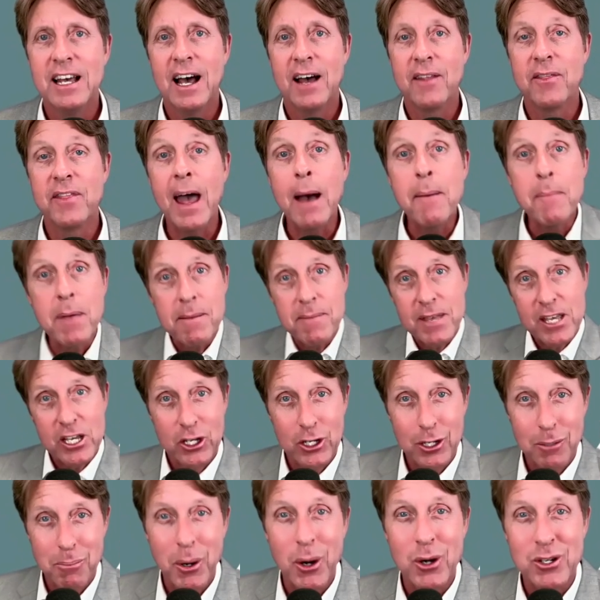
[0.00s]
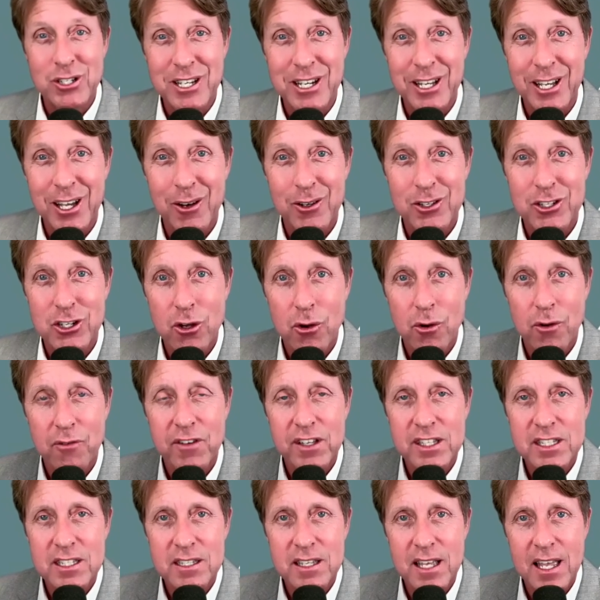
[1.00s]
That may be a good person to go to
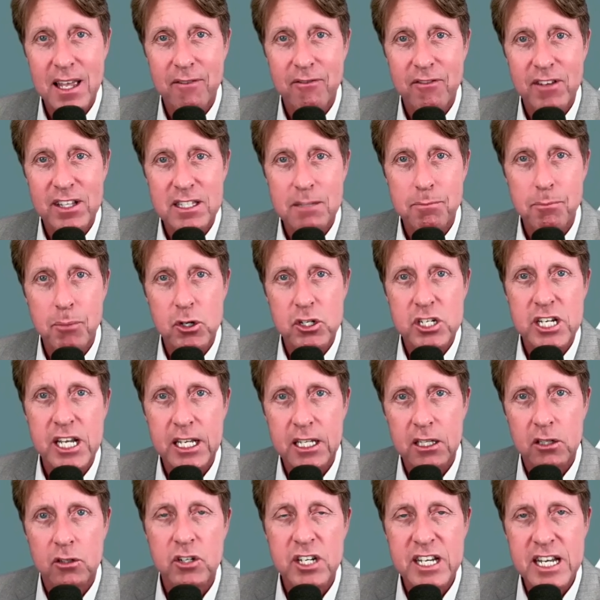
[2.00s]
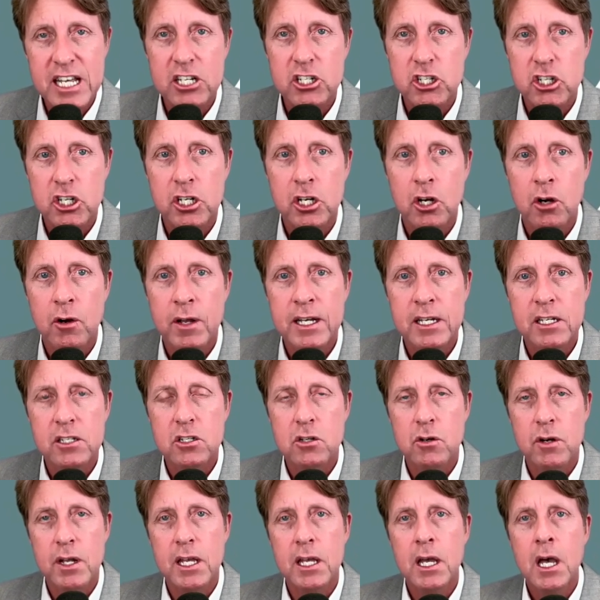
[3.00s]
if it's particular niche in your
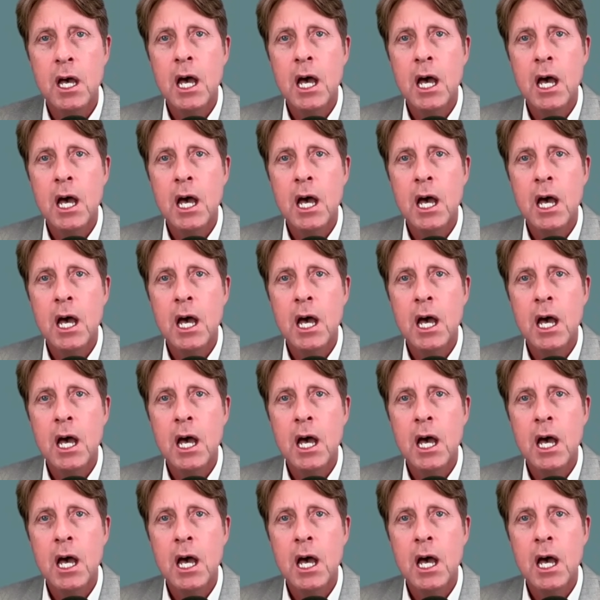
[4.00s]
industry,